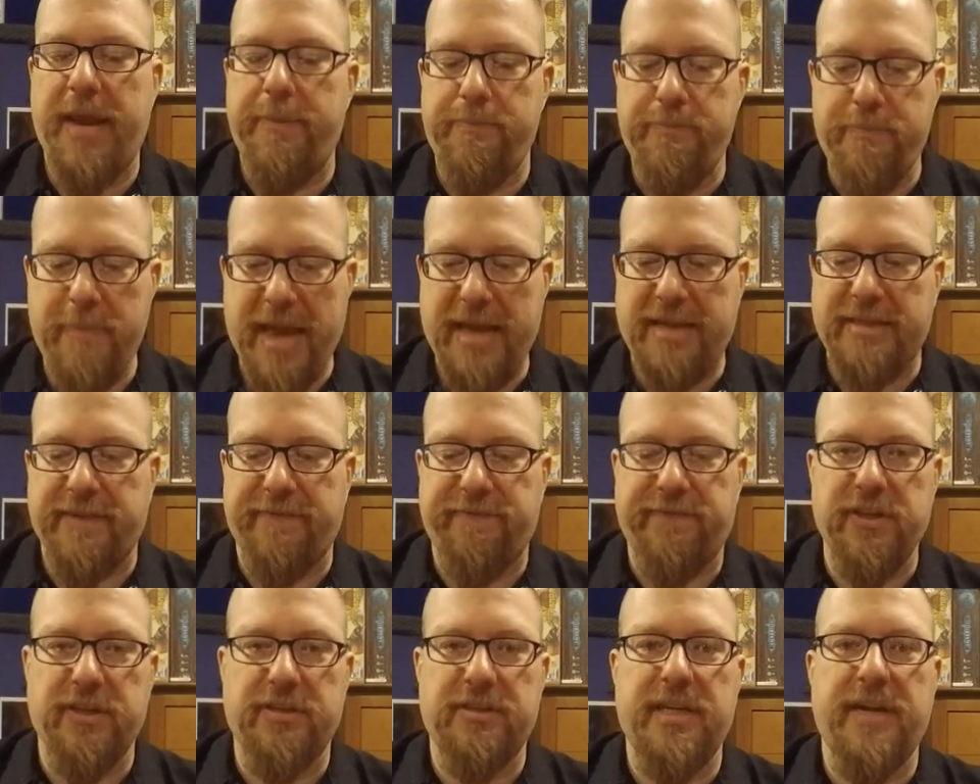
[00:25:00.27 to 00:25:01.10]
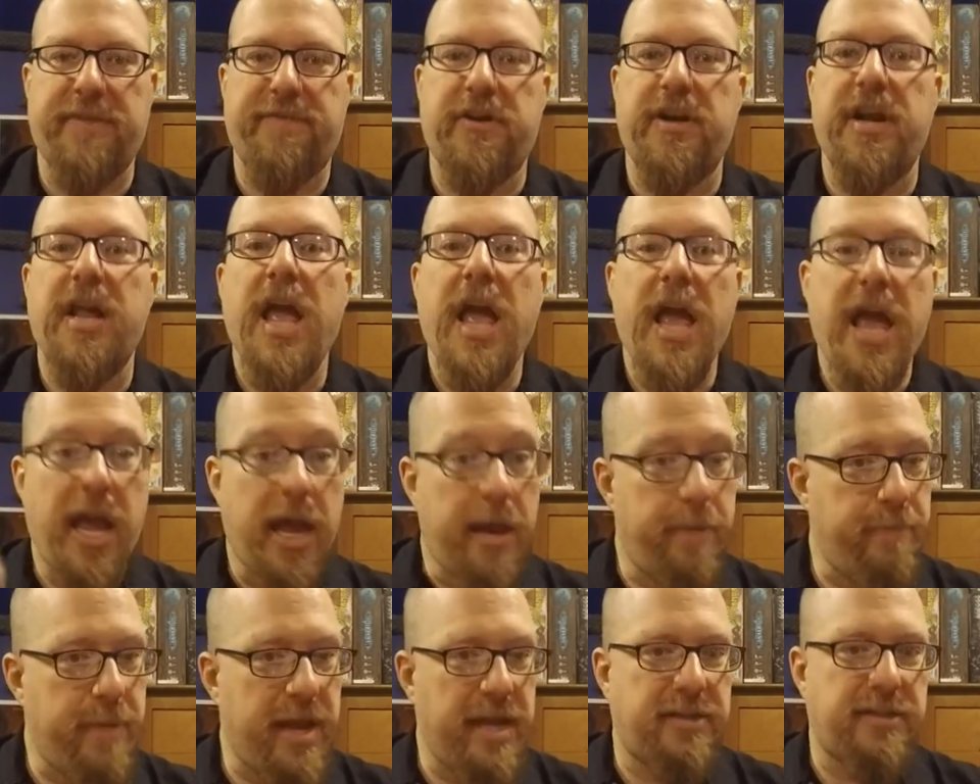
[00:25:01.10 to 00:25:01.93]
makes it feel different.
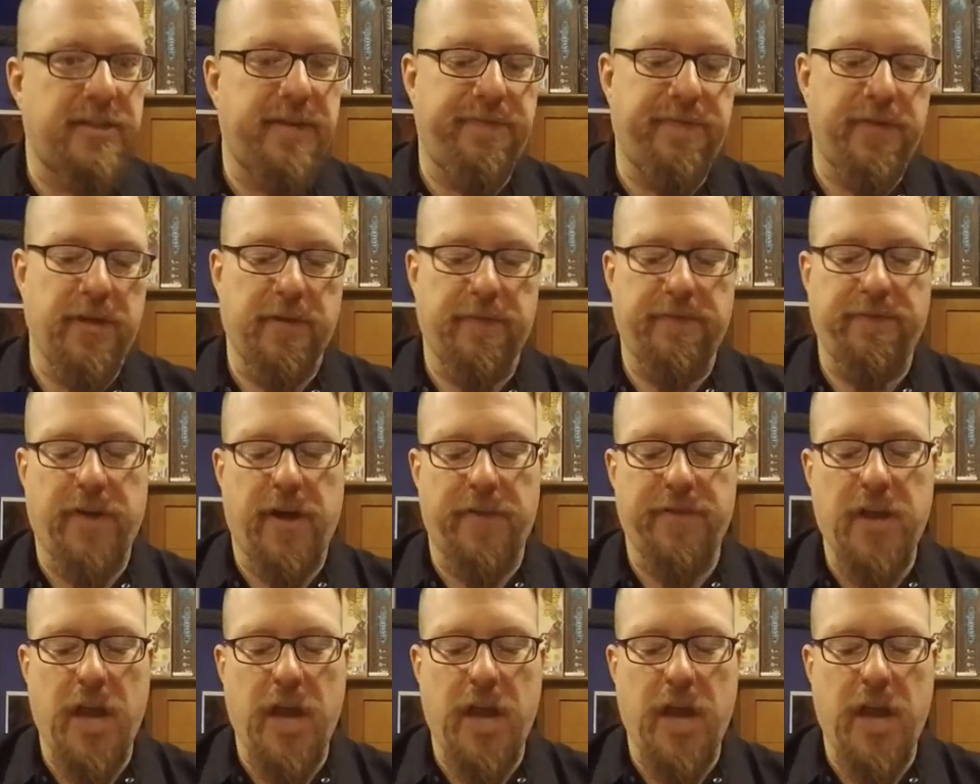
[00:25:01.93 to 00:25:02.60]
It makes it feel fun.